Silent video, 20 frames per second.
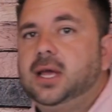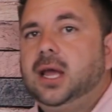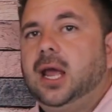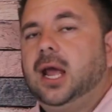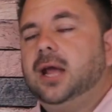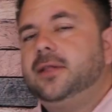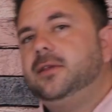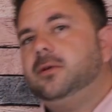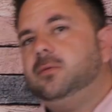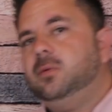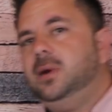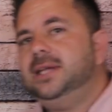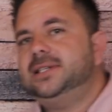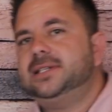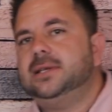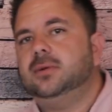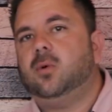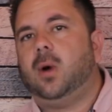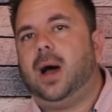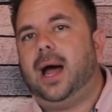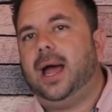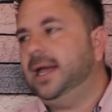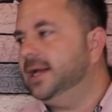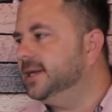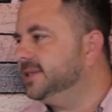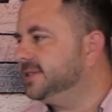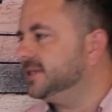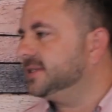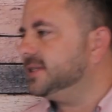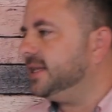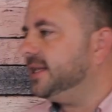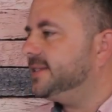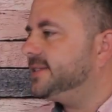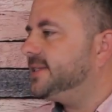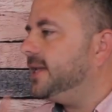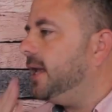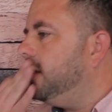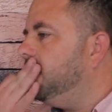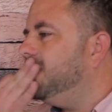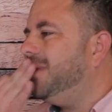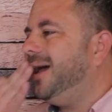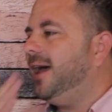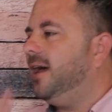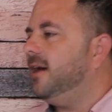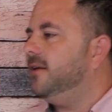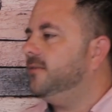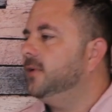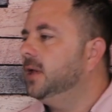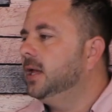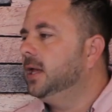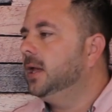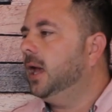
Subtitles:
And the reason why is let's say you have